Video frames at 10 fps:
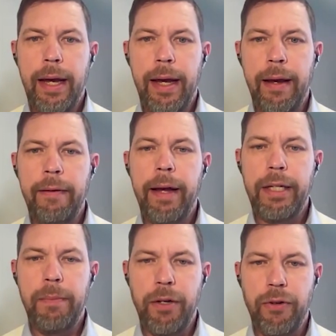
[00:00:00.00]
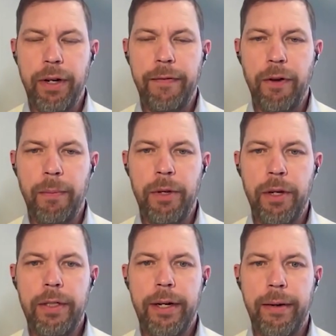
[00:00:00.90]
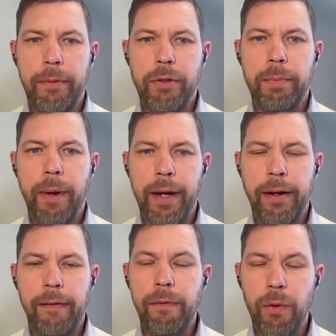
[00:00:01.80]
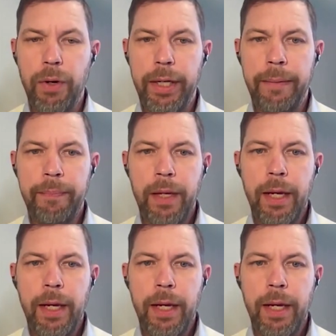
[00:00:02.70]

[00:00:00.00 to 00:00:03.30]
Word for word: uh, as measuring from the cerebrospinal fluid